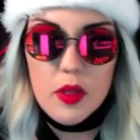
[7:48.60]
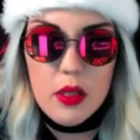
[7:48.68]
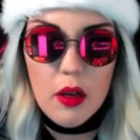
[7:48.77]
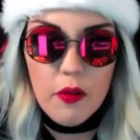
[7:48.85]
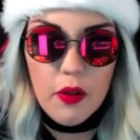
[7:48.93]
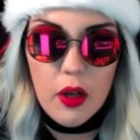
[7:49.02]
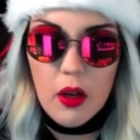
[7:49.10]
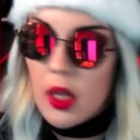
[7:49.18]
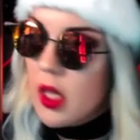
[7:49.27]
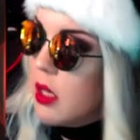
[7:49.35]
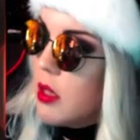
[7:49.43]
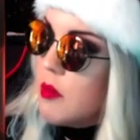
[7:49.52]
some stuff
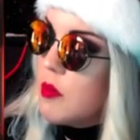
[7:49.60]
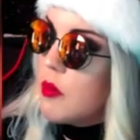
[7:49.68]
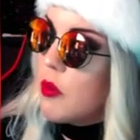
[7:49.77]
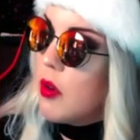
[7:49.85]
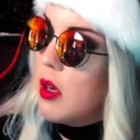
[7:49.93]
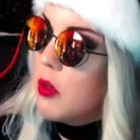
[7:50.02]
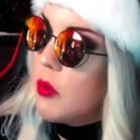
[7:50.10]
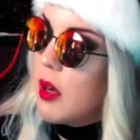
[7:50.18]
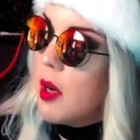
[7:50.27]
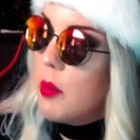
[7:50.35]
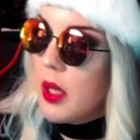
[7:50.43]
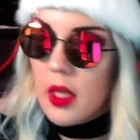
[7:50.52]
here. I need to
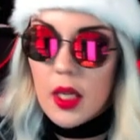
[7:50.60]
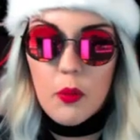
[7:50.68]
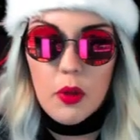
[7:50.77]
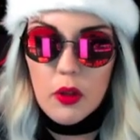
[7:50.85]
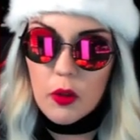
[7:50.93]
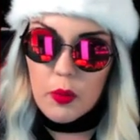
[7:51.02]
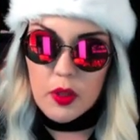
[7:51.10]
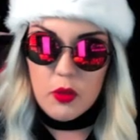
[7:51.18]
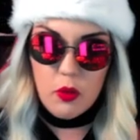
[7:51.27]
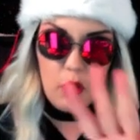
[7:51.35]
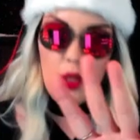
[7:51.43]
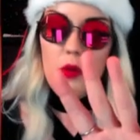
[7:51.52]
uncrop my camera a little
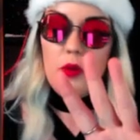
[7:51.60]
bit. Too